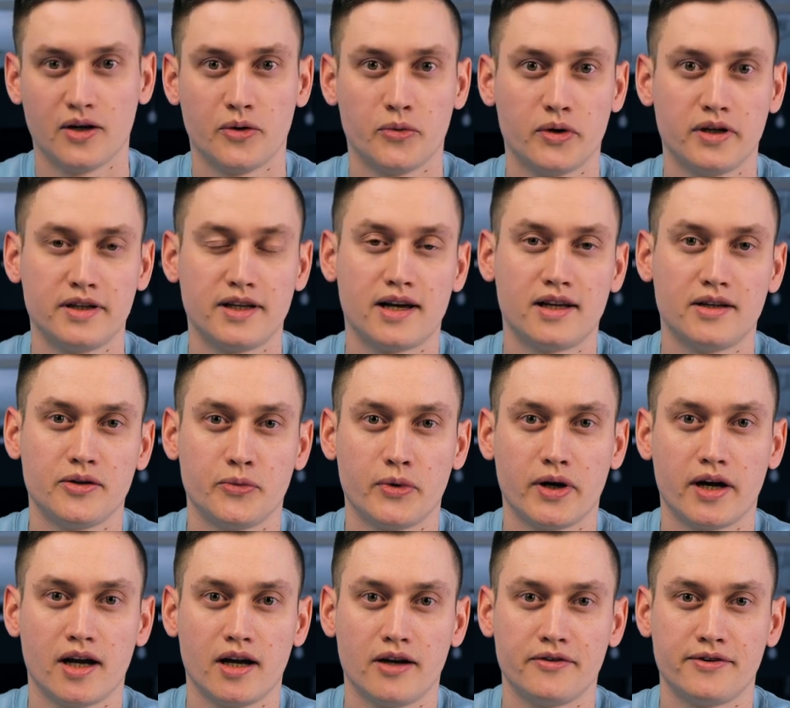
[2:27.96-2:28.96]
Well done, we
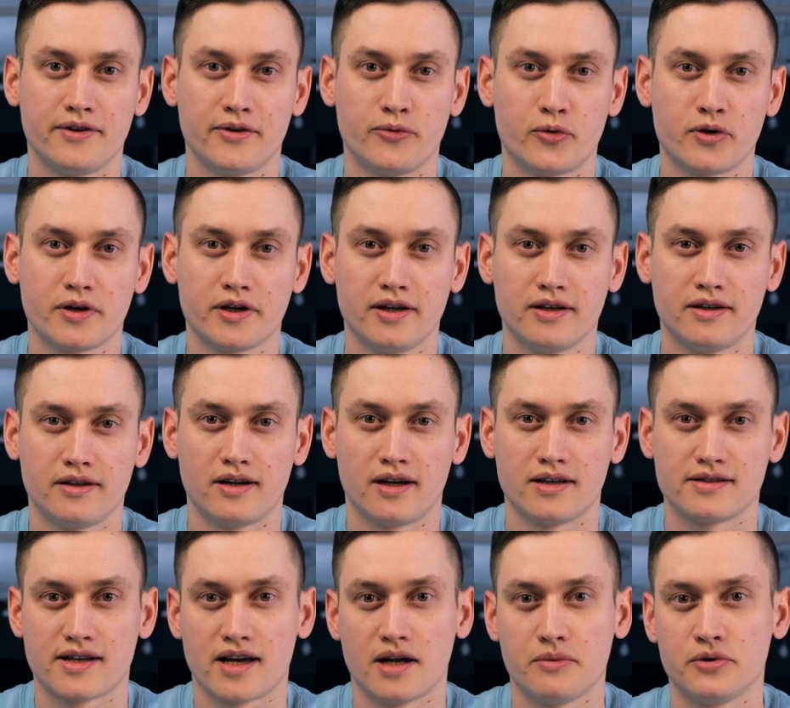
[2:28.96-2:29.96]
have a working
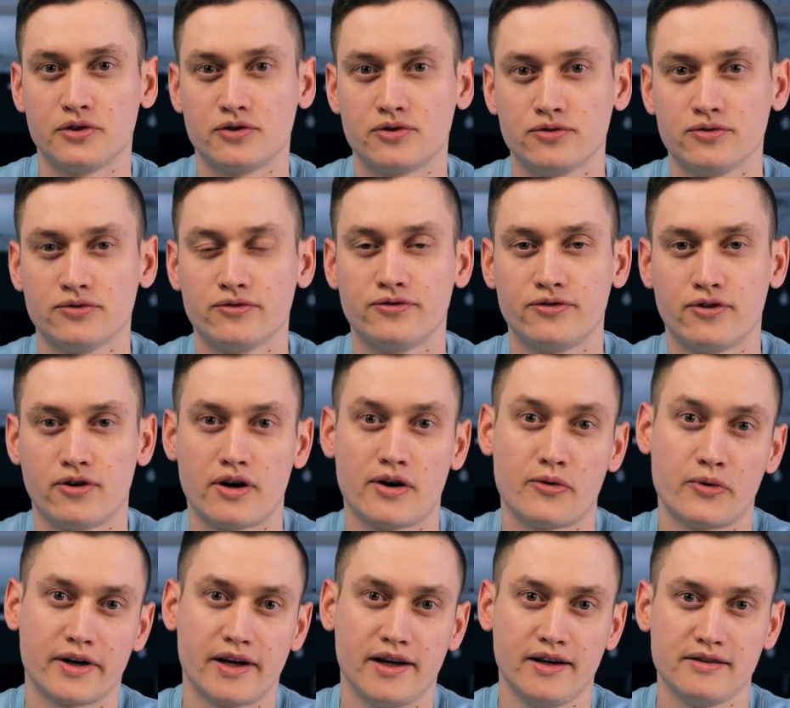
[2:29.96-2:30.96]
assignment rule for
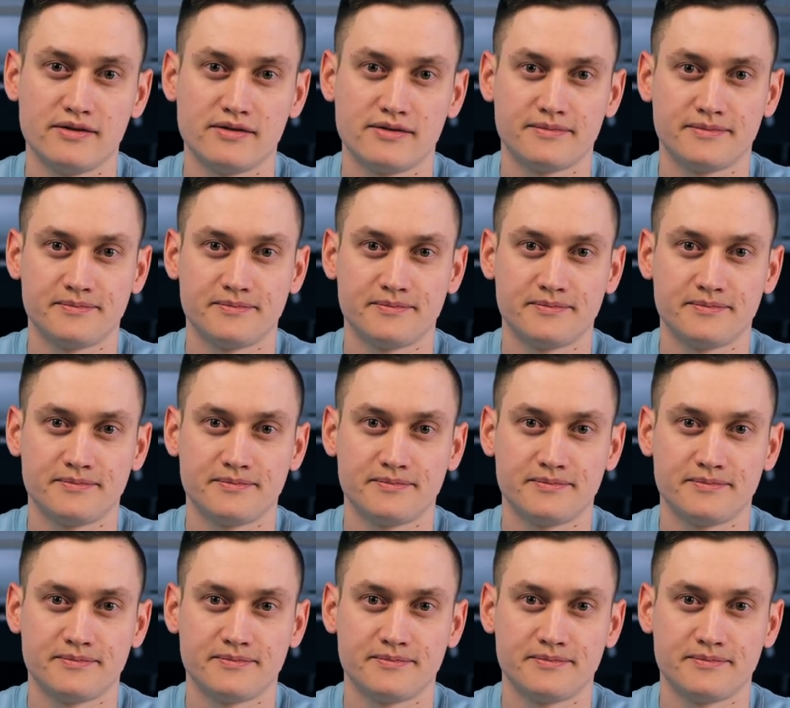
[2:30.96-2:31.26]
our case.